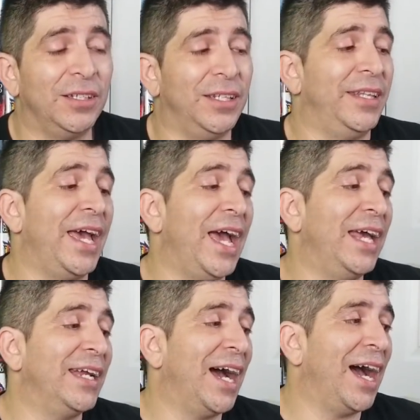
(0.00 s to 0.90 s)

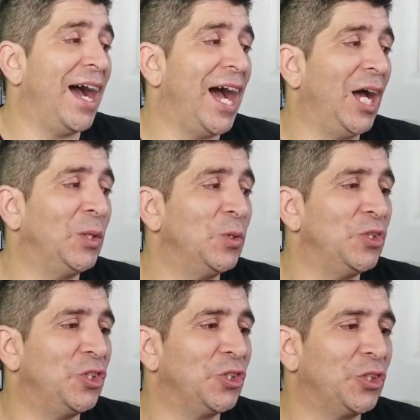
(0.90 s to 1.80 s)
that I
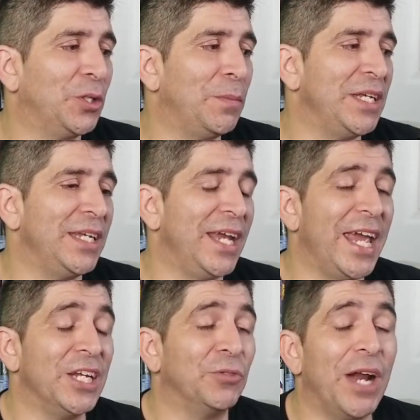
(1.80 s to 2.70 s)
was just going to be
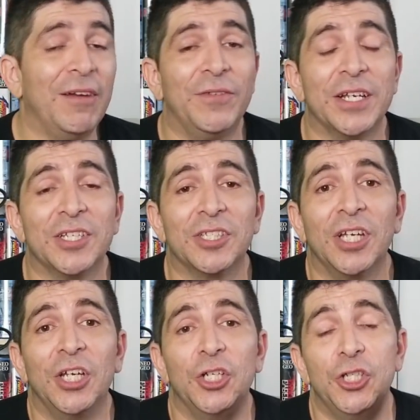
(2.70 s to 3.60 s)
a graphics
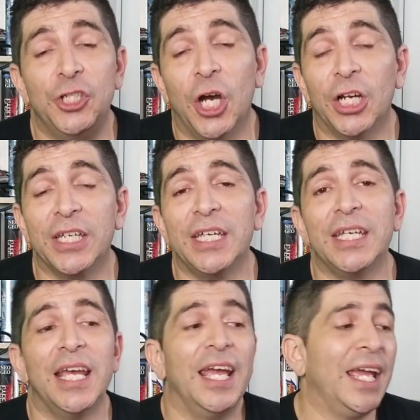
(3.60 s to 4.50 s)
junkie
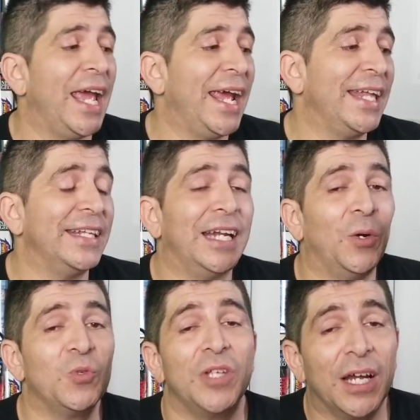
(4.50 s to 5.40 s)
and that I
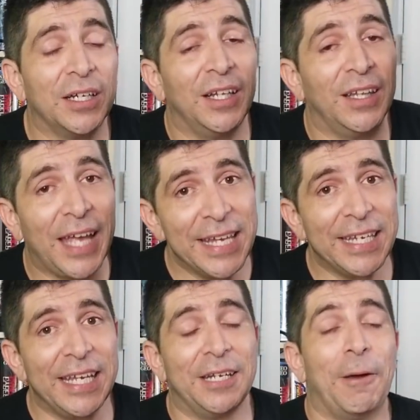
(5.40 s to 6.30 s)
was not going to like
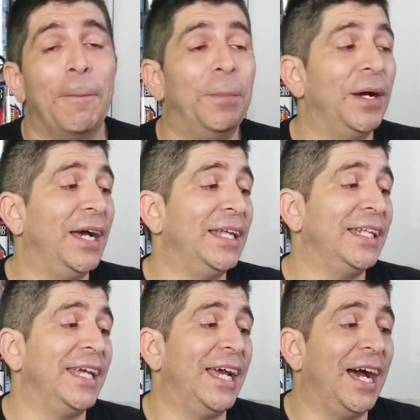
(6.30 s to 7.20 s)
it, but
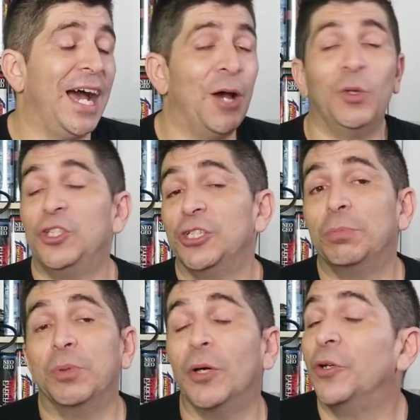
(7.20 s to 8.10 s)
I was
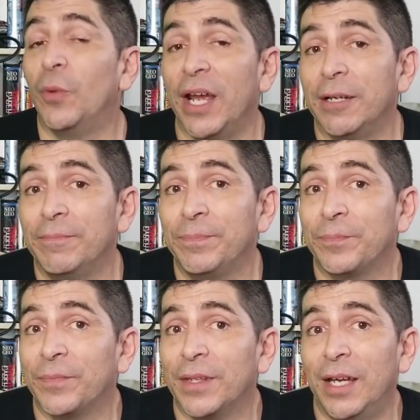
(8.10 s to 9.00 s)
just blown away.
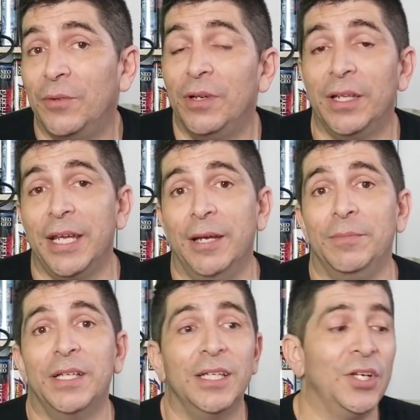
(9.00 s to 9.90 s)
I really am.
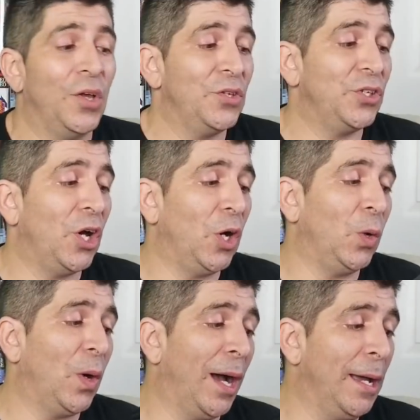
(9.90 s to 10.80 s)

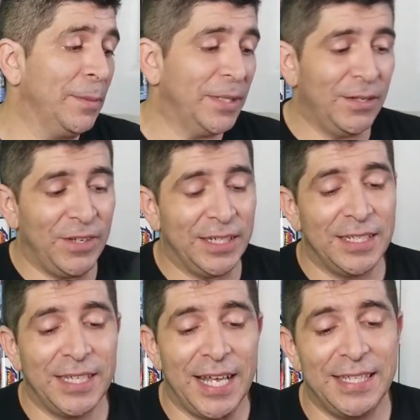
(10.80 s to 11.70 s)
So I'm giving
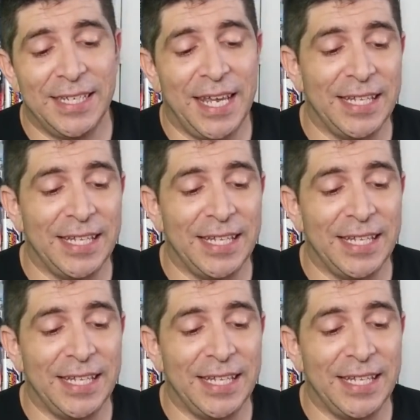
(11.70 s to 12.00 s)
this headset